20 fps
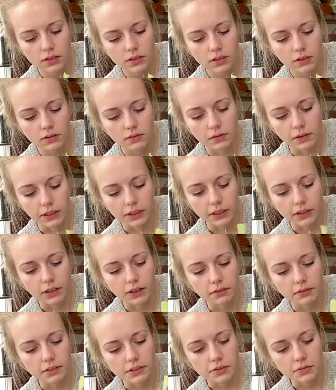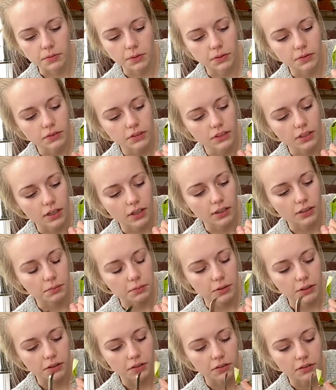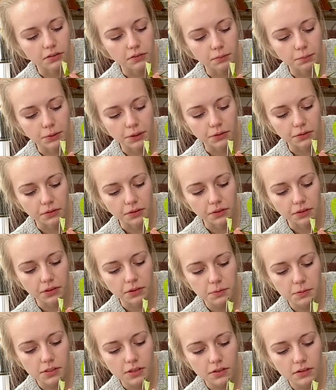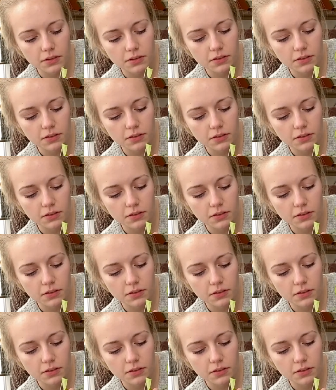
If I cut off this root, I'm gonna be really upset.